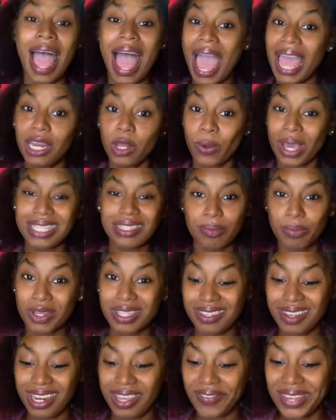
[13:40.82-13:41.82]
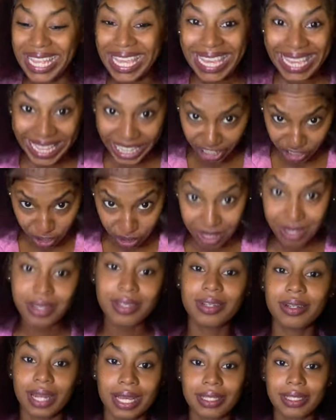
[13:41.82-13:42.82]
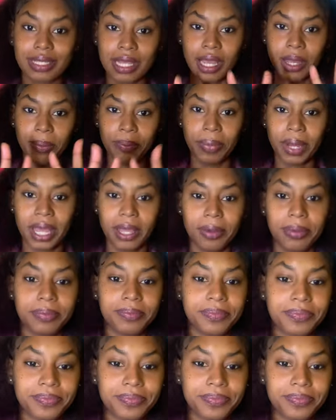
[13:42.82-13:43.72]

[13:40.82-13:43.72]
Anyways, I'm going to leave it here. Until next time, bye.